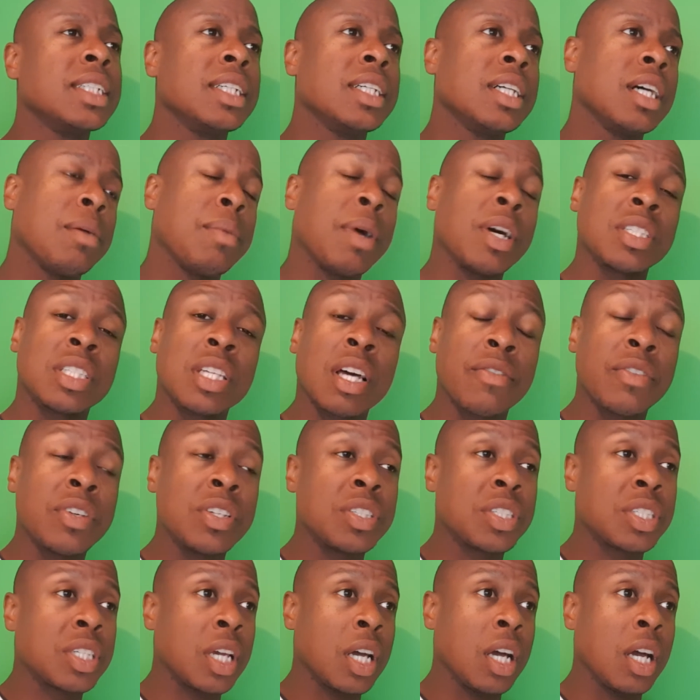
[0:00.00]
Amongst
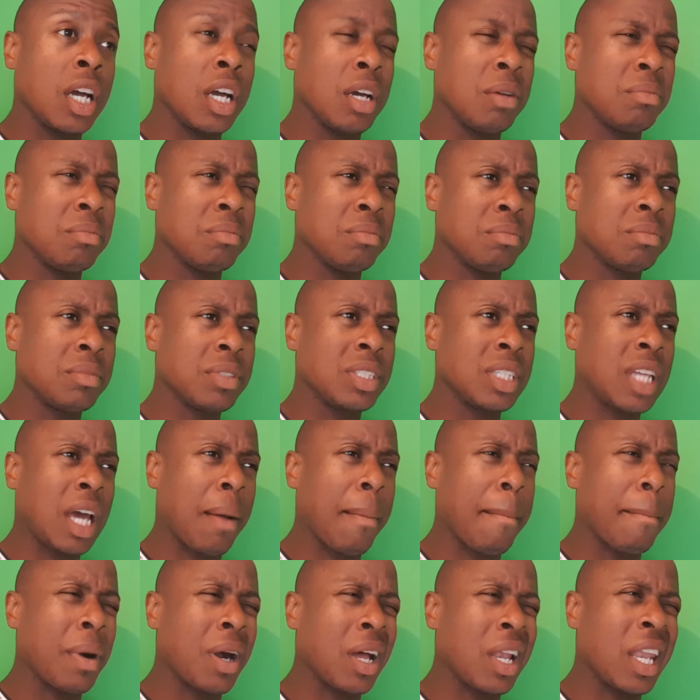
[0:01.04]
others, Dan
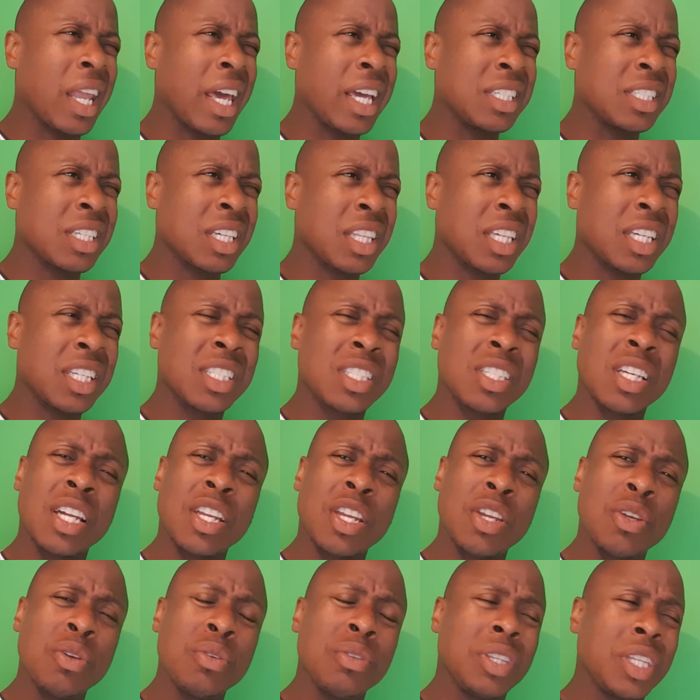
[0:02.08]
Barles, I think,
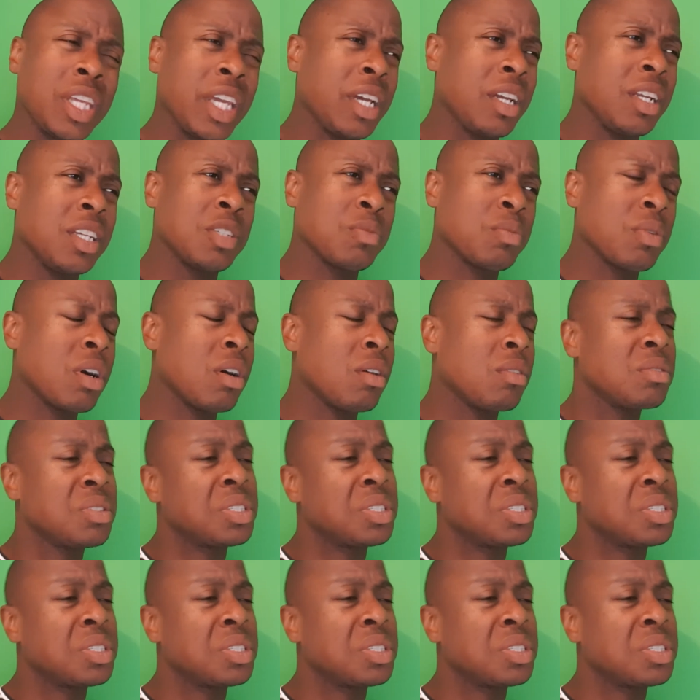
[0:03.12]
signed a new deal as well.